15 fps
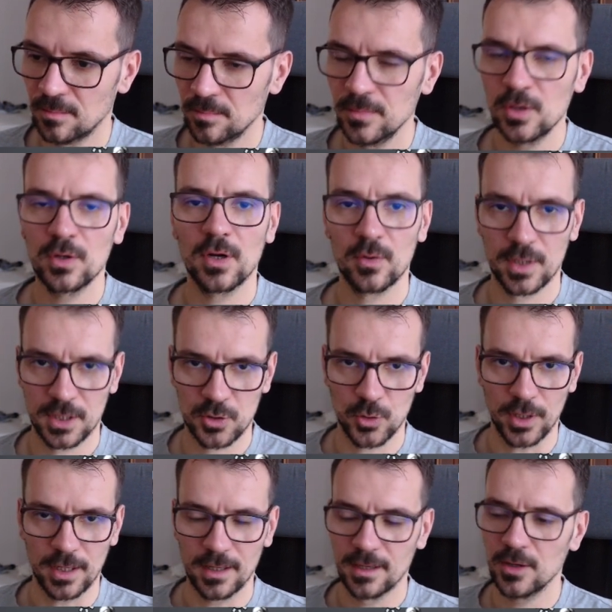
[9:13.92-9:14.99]
You know the
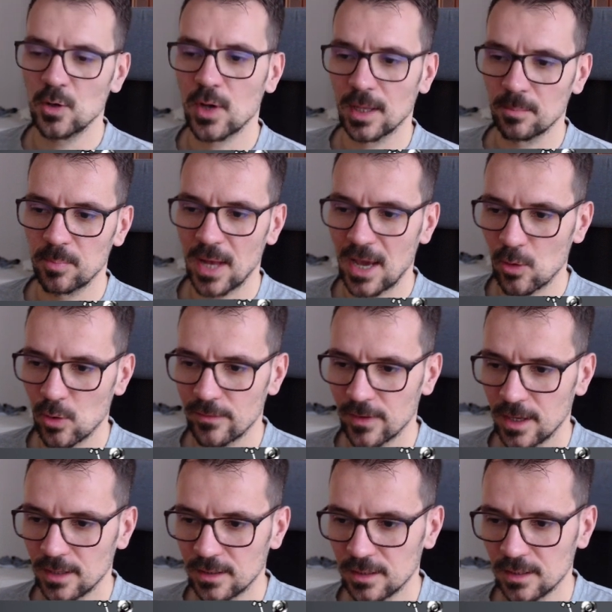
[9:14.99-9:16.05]
drill. You can play with
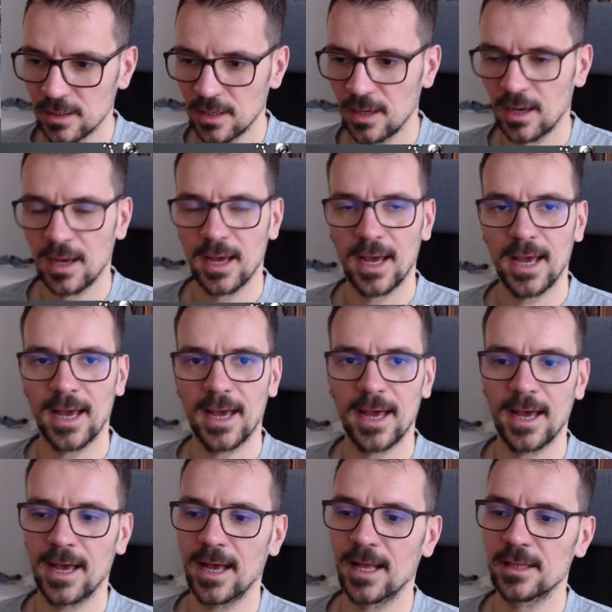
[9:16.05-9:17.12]
it
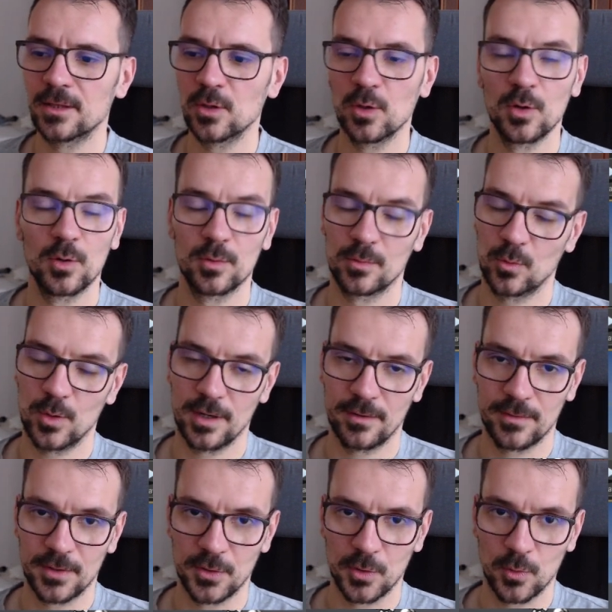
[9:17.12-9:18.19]
and do
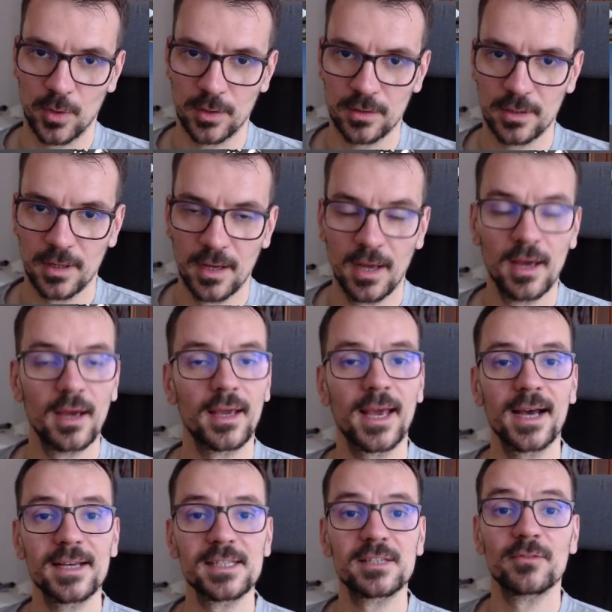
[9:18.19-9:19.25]
whatever you want.
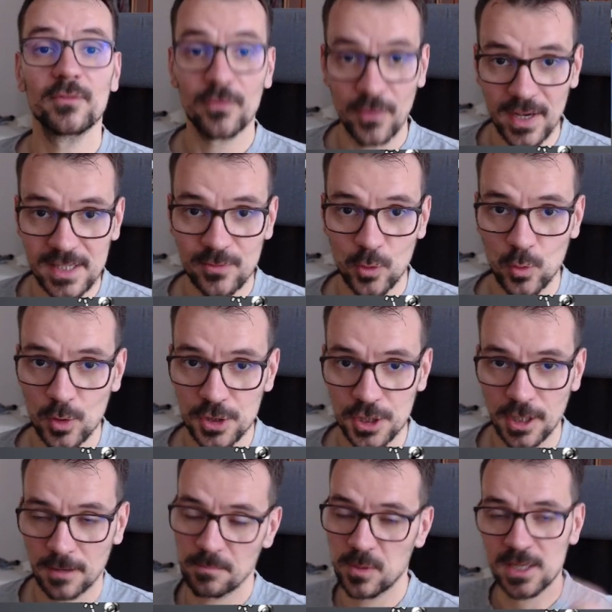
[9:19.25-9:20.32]
Guys, thanks for
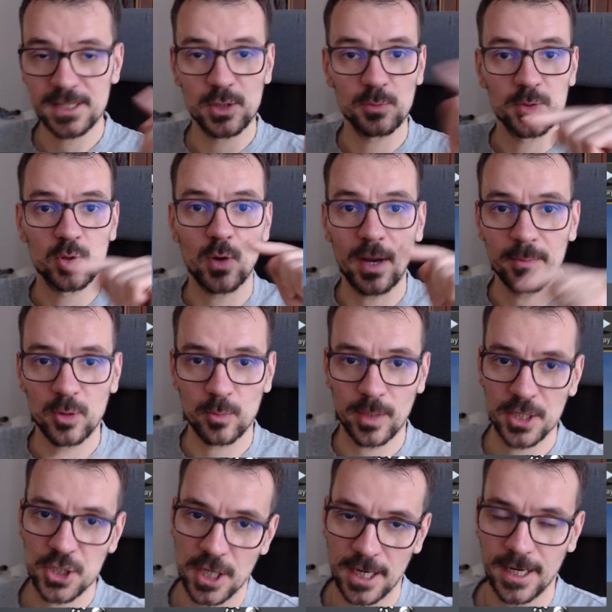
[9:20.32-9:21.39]
watching. Please subscribe to my
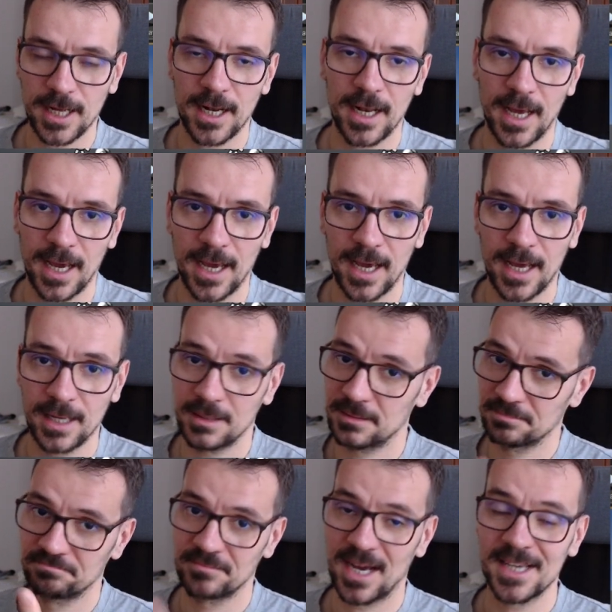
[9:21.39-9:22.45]
channel, and
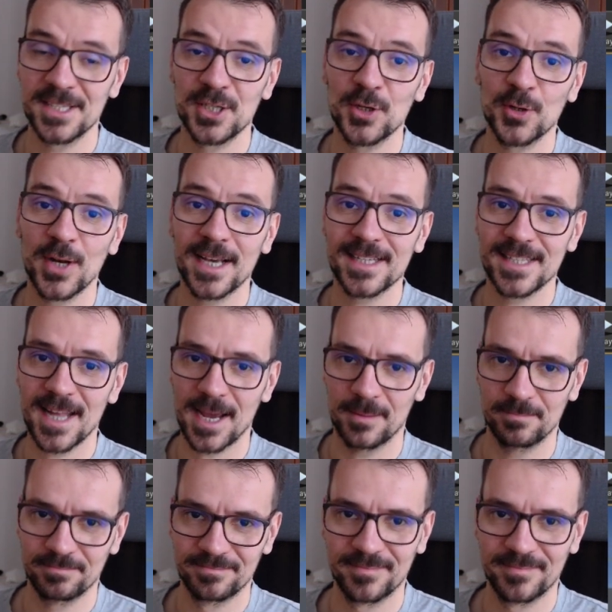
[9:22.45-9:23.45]
I see you next time.